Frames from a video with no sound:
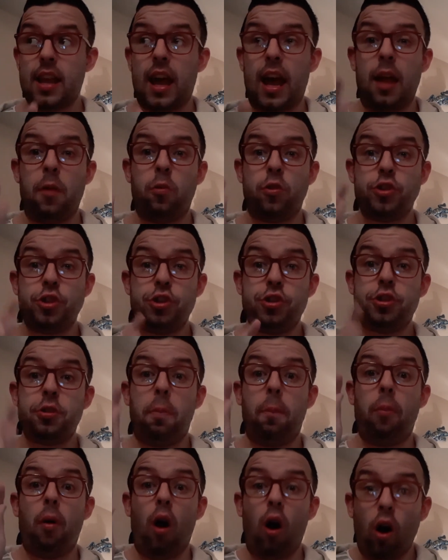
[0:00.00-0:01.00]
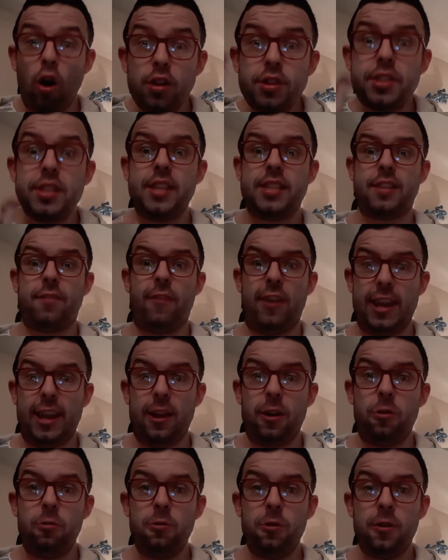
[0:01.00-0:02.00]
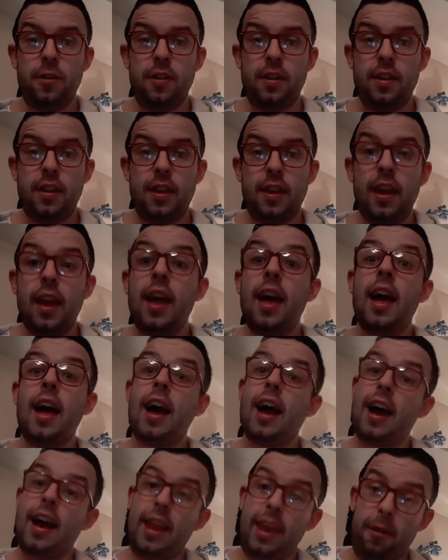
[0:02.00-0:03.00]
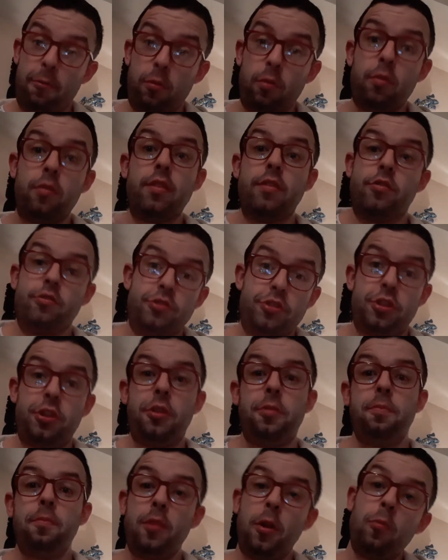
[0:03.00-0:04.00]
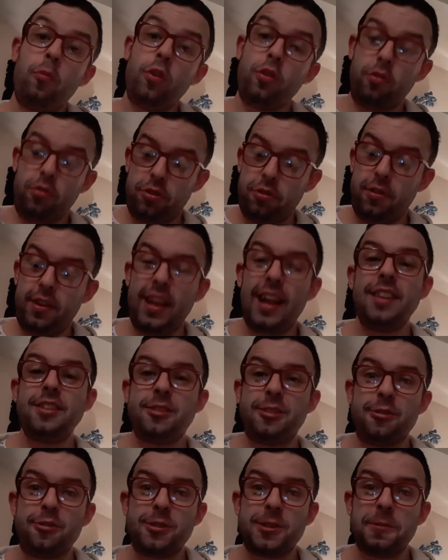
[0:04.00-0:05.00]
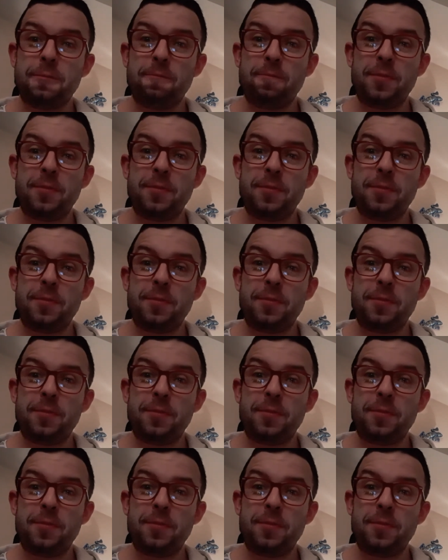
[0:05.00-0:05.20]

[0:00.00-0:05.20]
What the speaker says: I want you to pause this video, and then when we resume, we'll go through the answers.